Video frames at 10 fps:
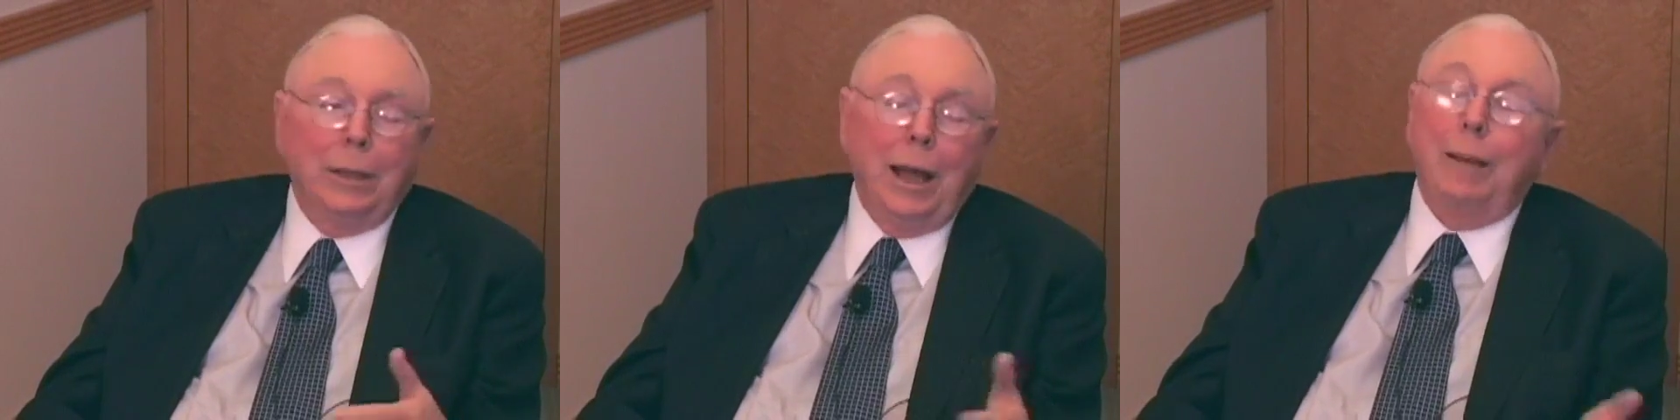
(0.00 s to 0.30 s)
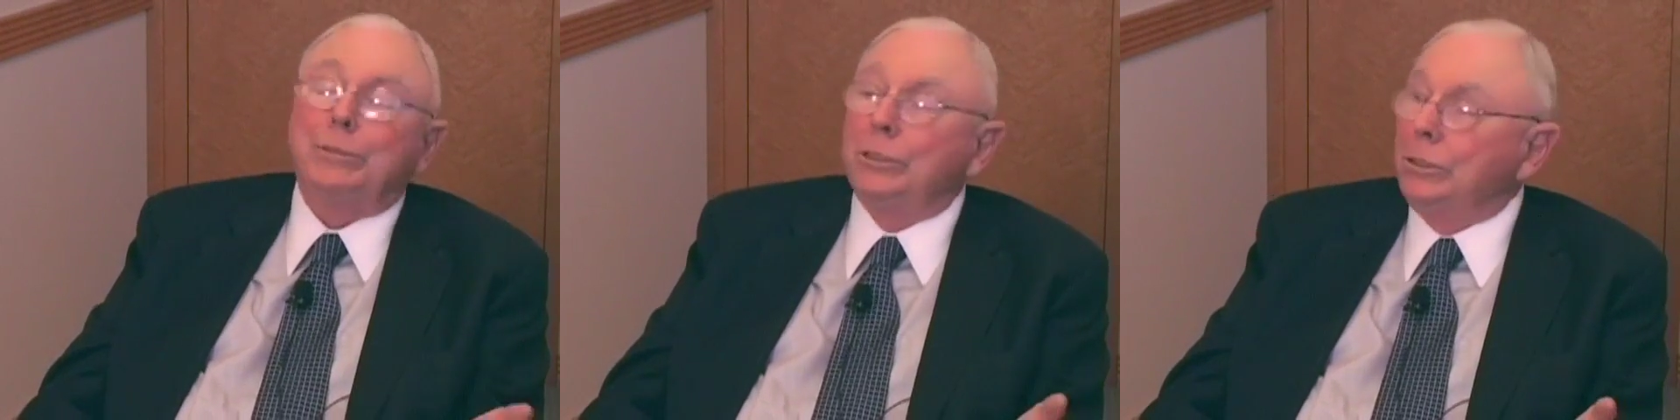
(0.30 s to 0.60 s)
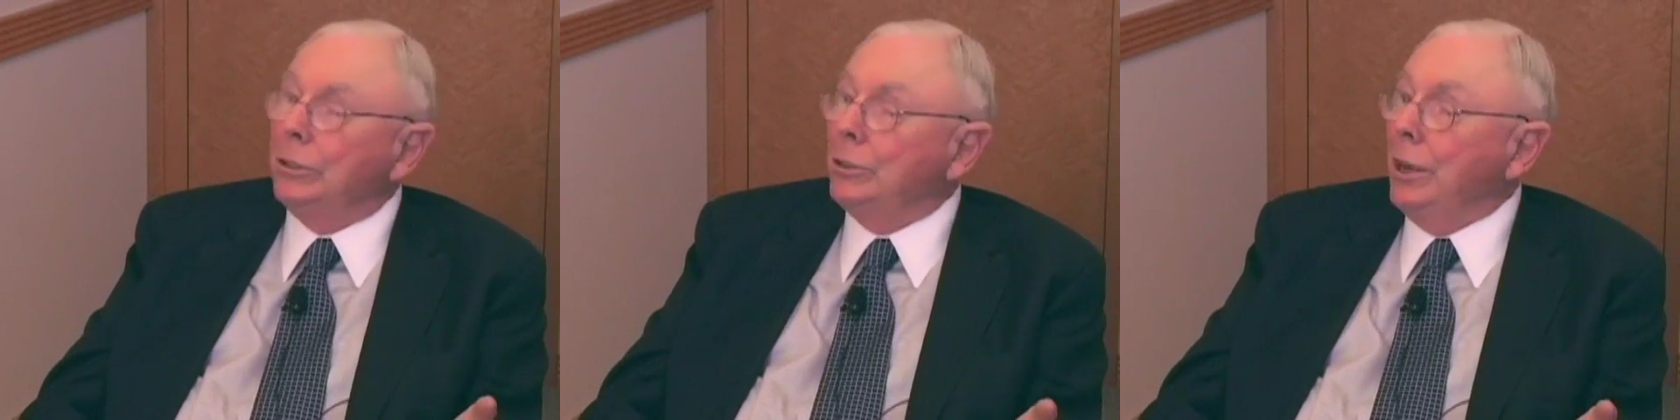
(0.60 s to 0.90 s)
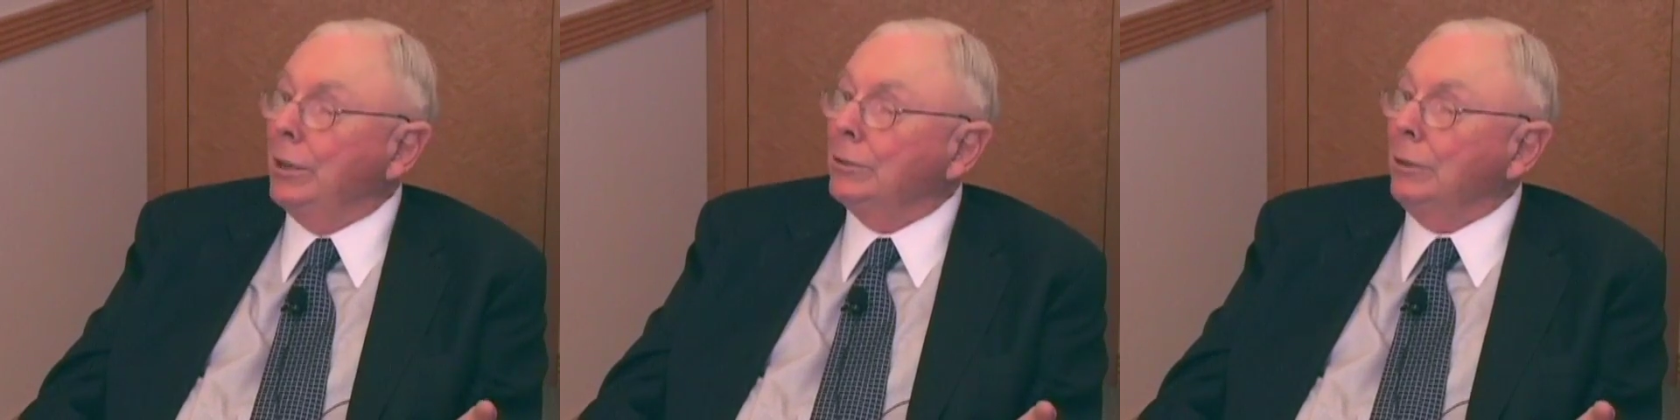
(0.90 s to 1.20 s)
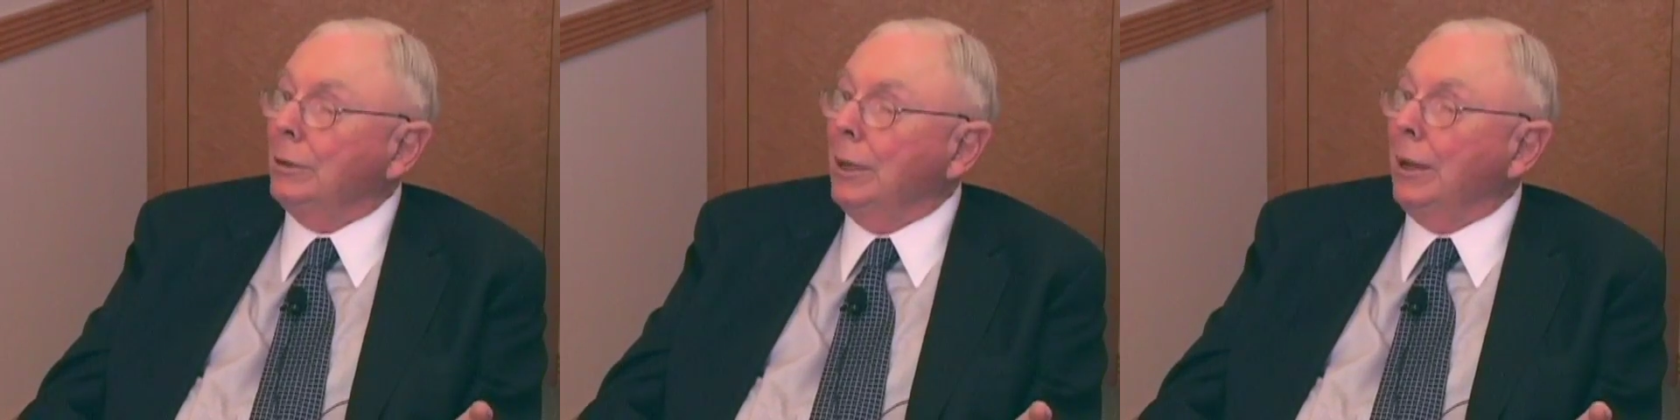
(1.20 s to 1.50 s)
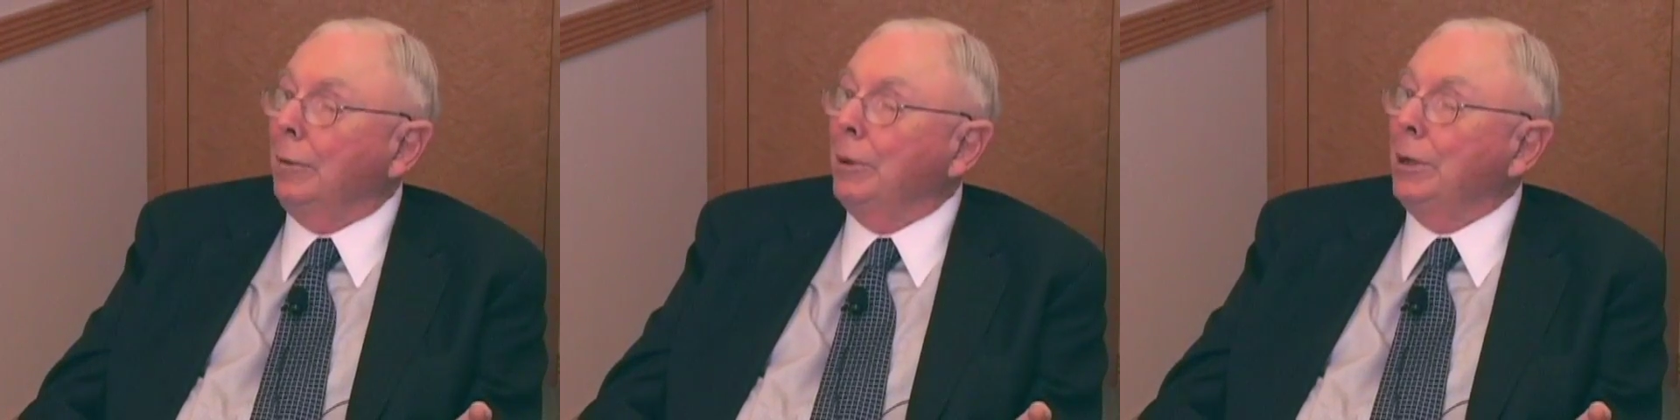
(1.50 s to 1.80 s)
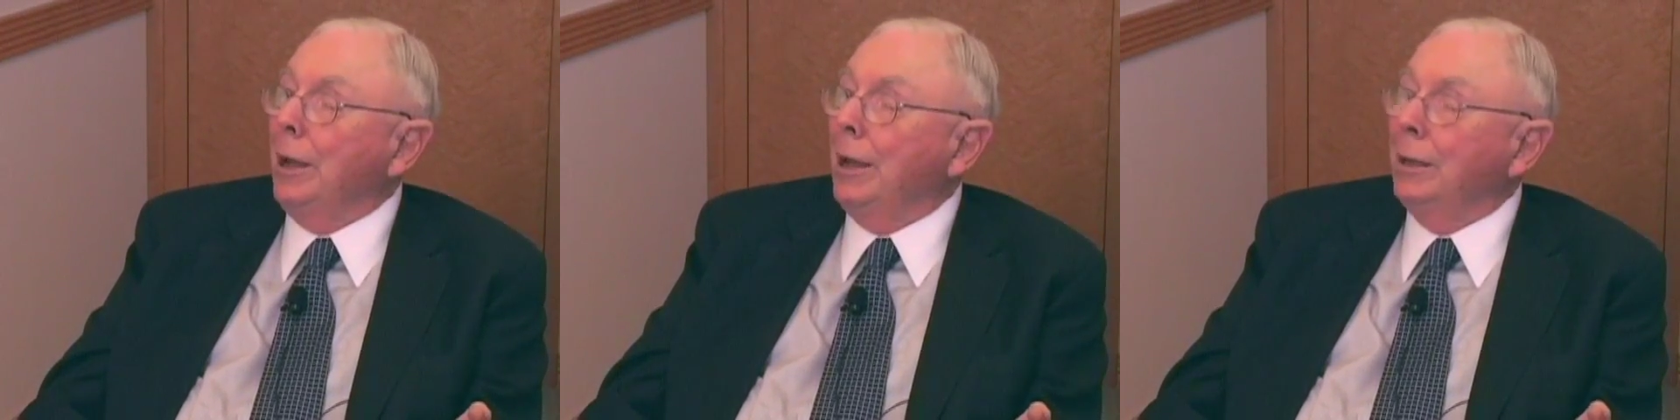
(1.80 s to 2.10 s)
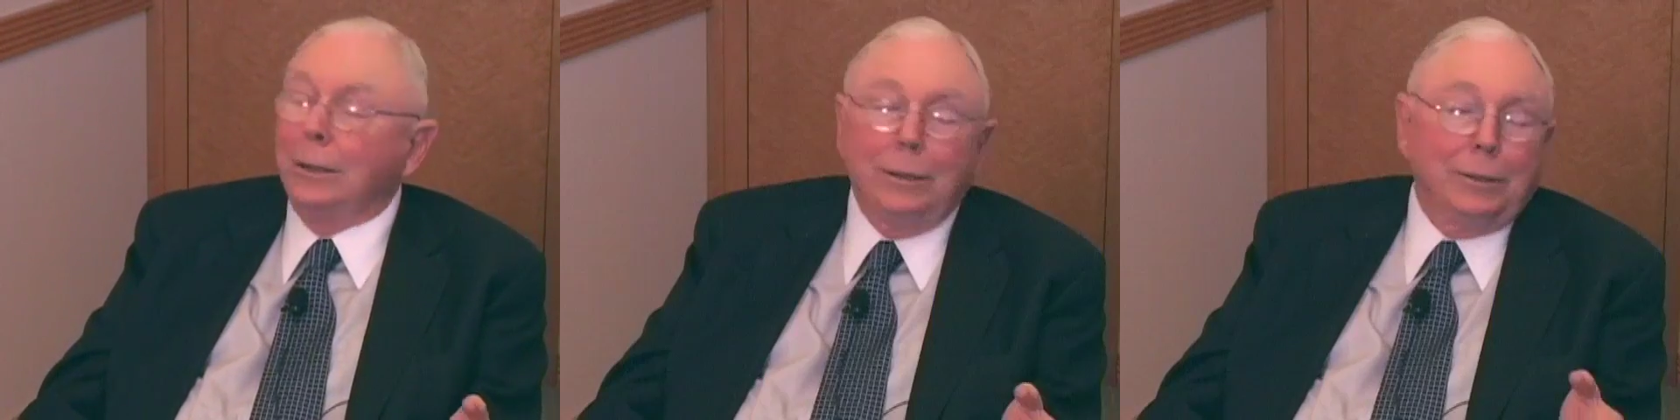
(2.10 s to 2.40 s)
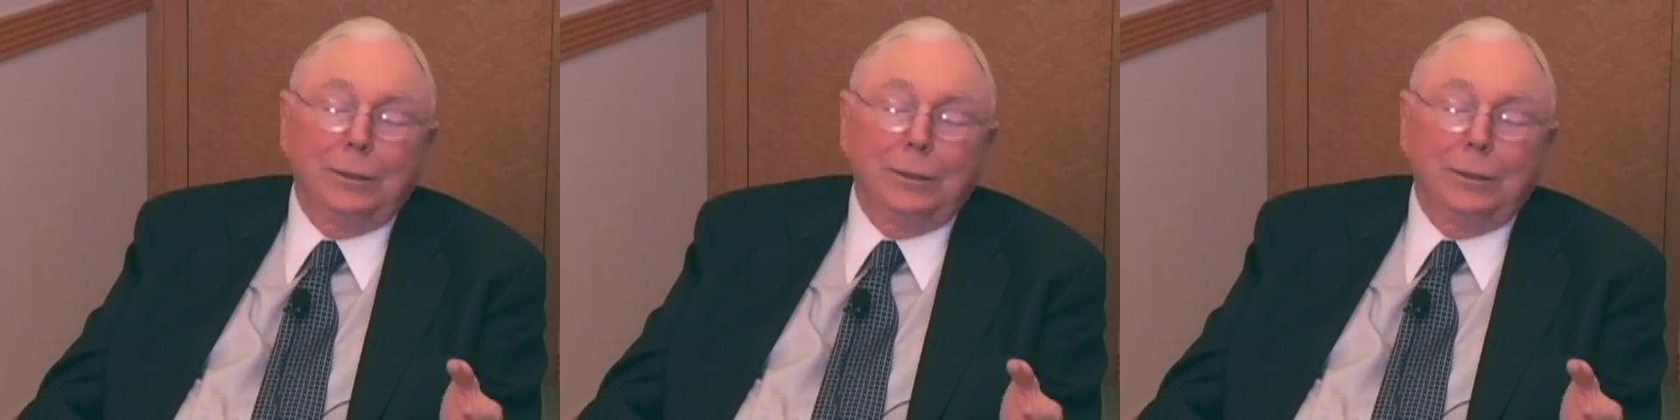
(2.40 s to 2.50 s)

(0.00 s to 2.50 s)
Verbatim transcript: options exchange look like a benign